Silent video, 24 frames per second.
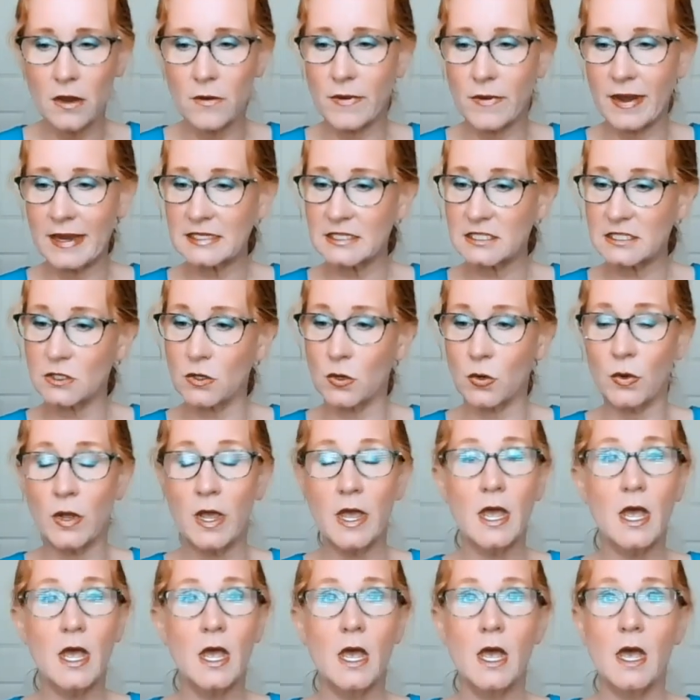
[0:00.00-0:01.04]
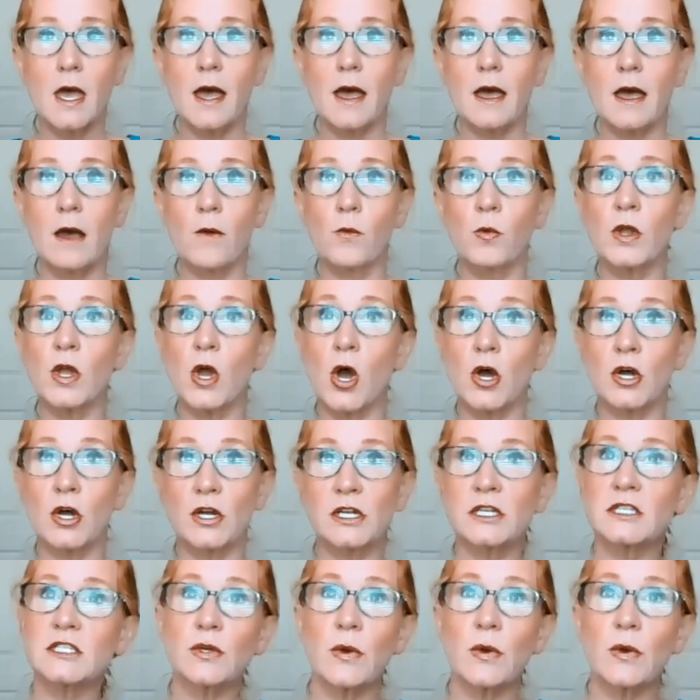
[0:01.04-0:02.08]
Right. So we
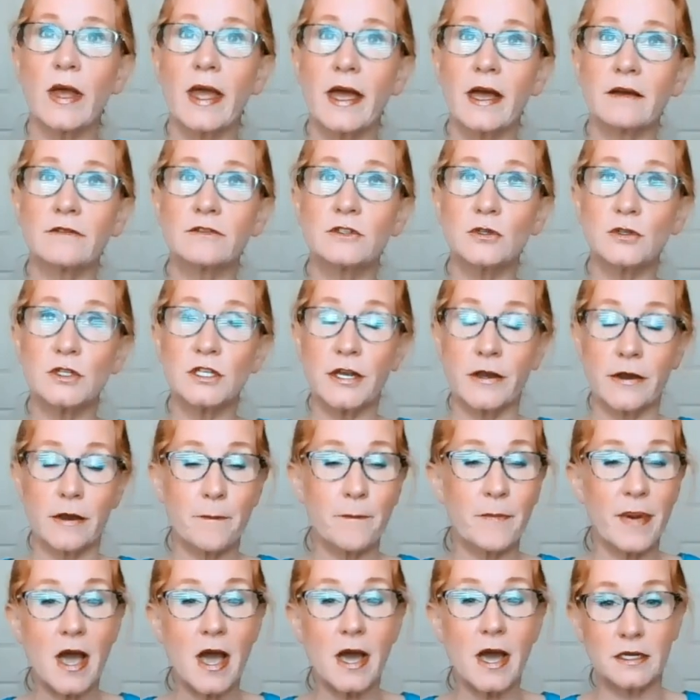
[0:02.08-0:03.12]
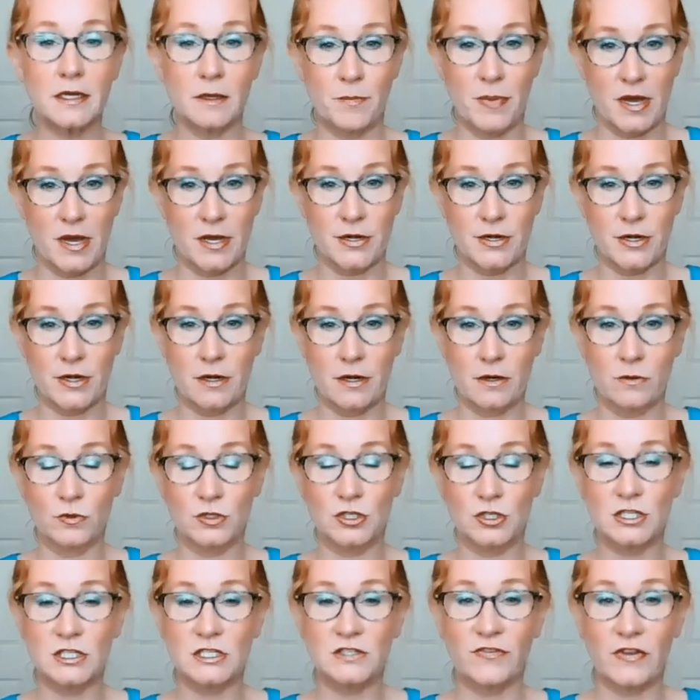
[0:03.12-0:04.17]
also have doTERRA body butter,
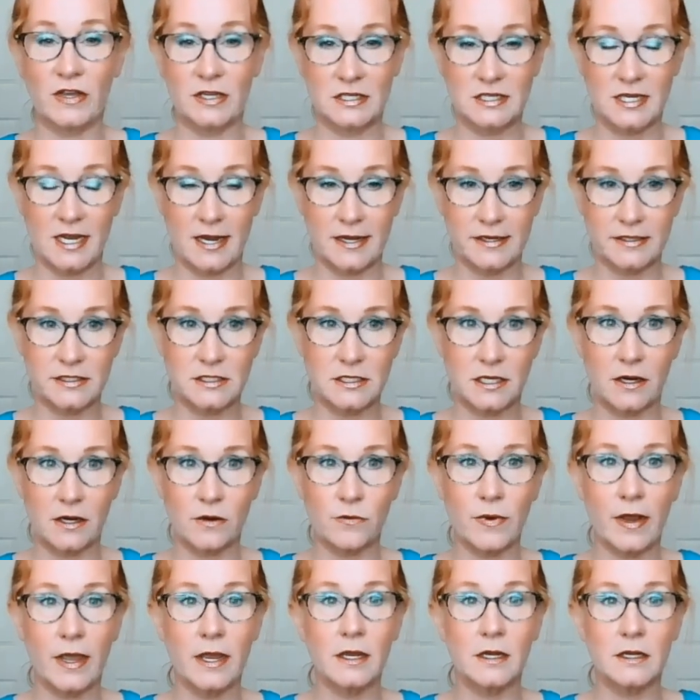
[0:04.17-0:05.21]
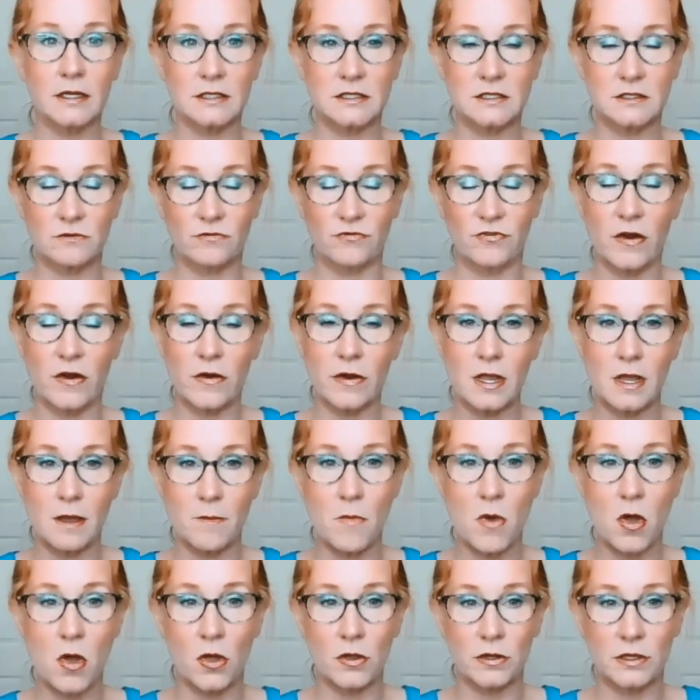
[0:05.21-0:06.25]
which is fantastic, right? It's very
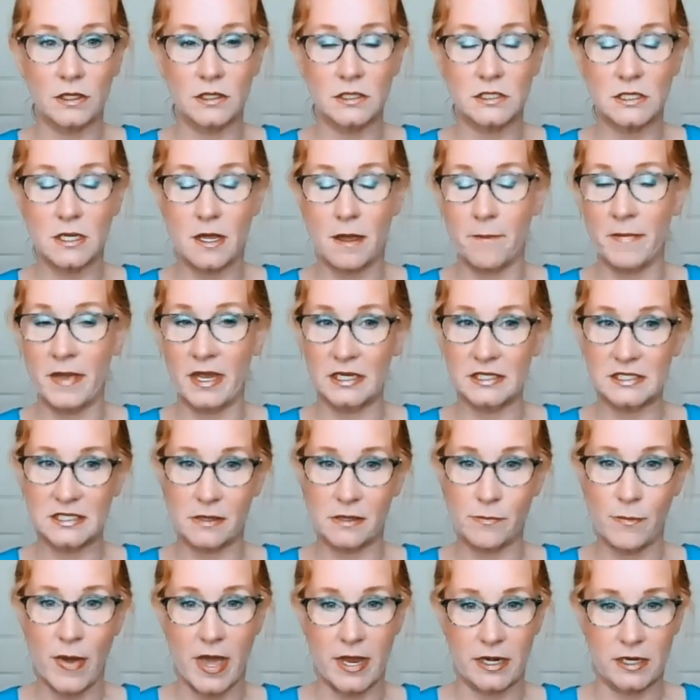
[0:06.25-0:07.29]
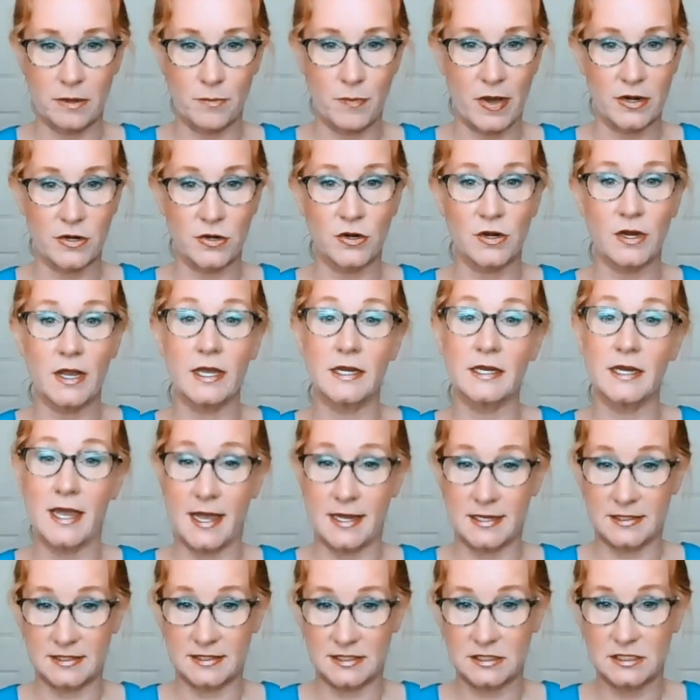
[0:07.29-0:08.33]
emollient, amazing body butter, and it
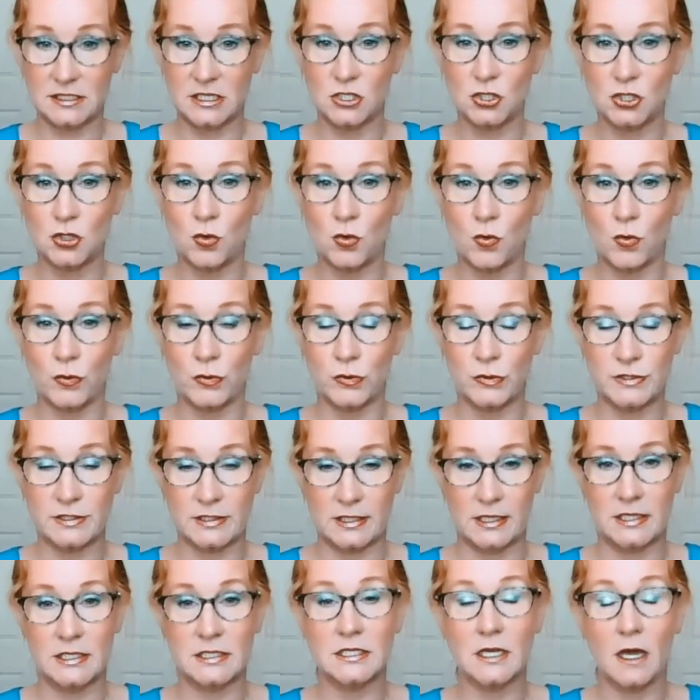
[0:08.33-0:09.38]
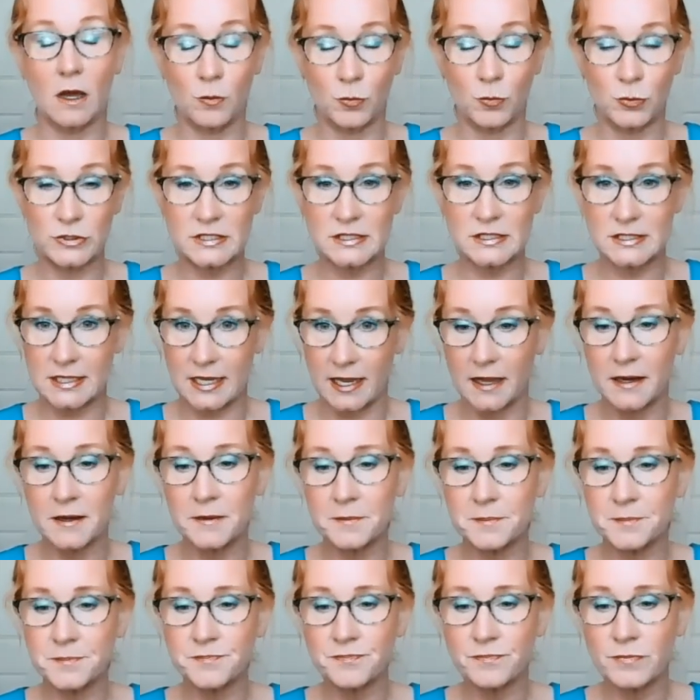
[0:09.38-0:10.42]
has essential oils in it to help with
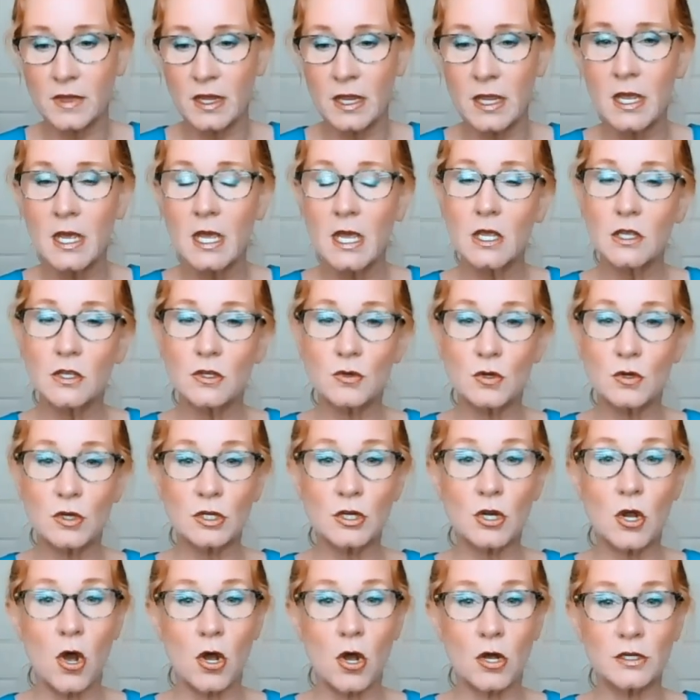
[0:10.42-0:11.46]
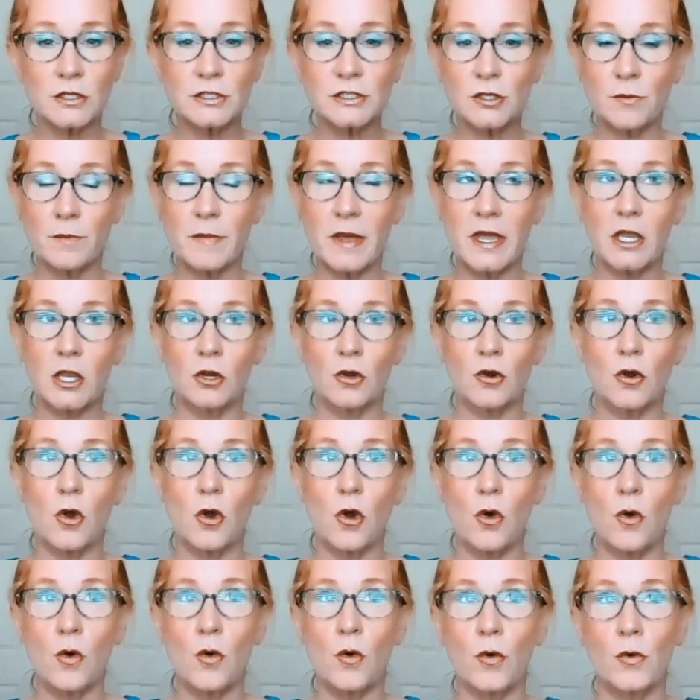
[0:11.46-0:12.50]
skin. You can also make your
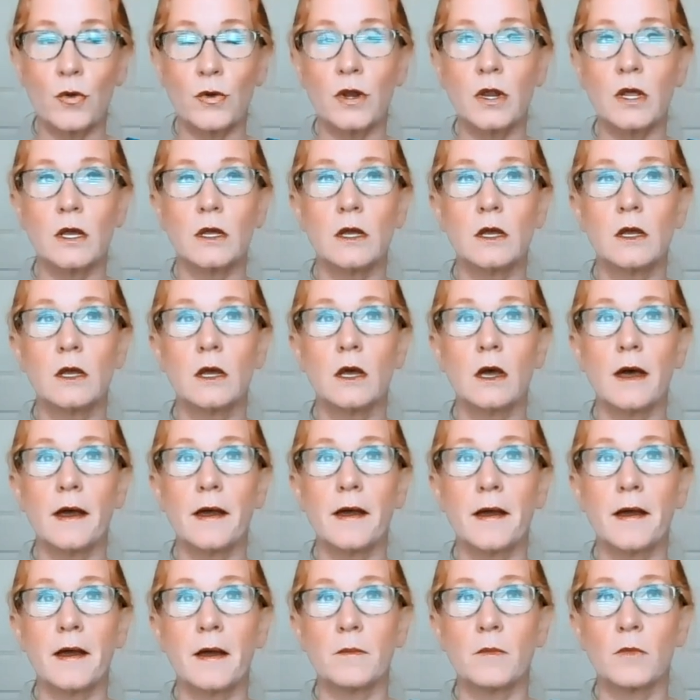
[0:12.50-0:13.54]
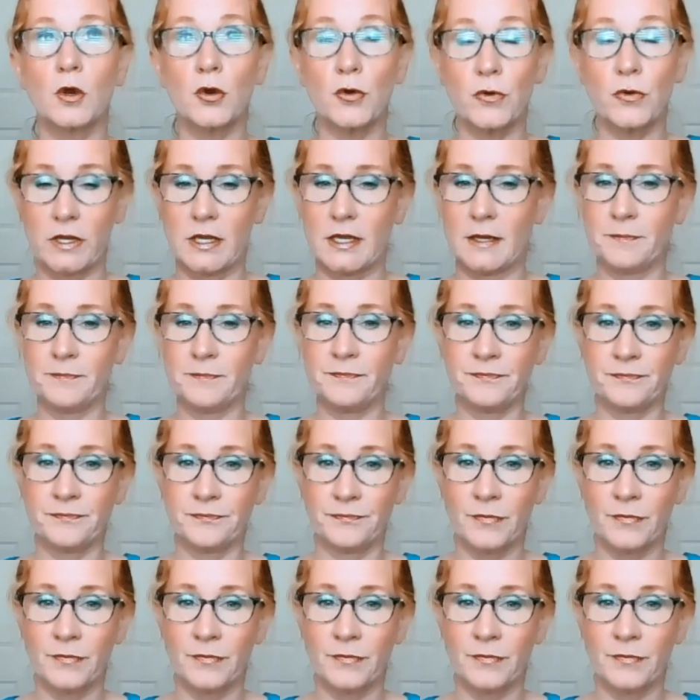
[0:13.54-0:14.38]
own um, cream